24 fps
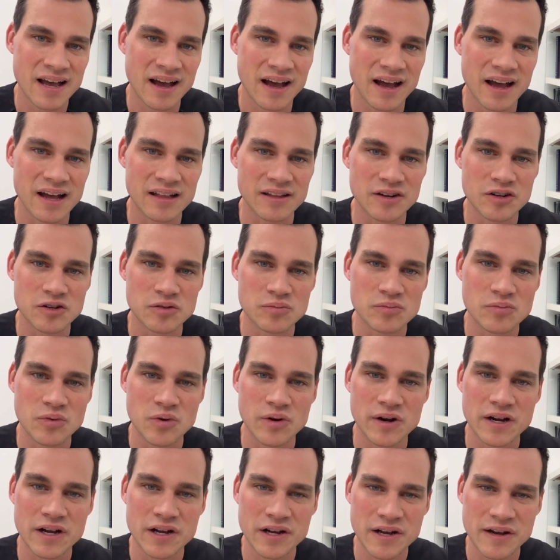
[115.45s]
a little
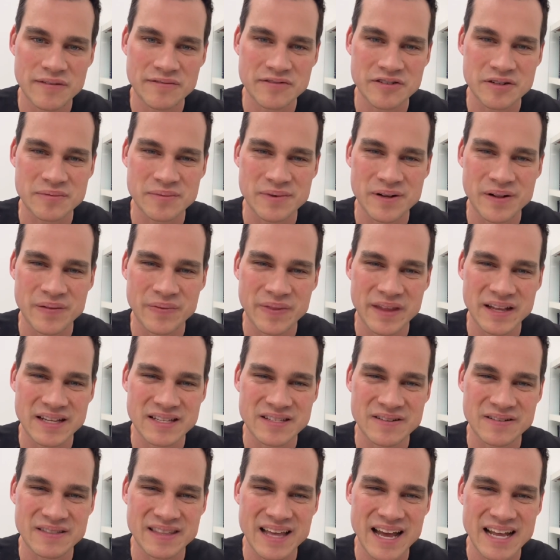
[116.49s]
more comfortable. And
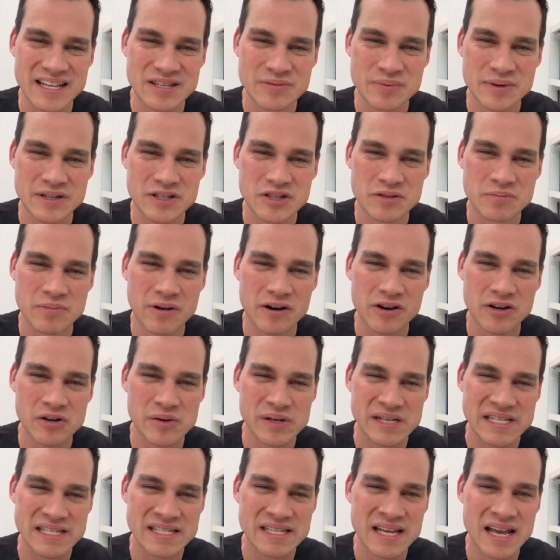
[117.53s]
so that's what tomorrow
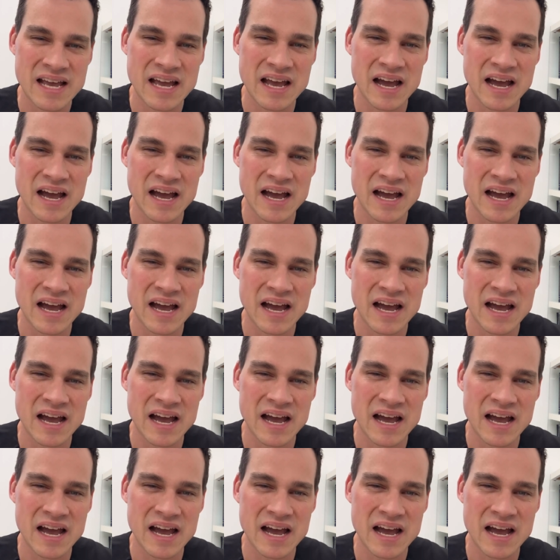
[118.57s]
is.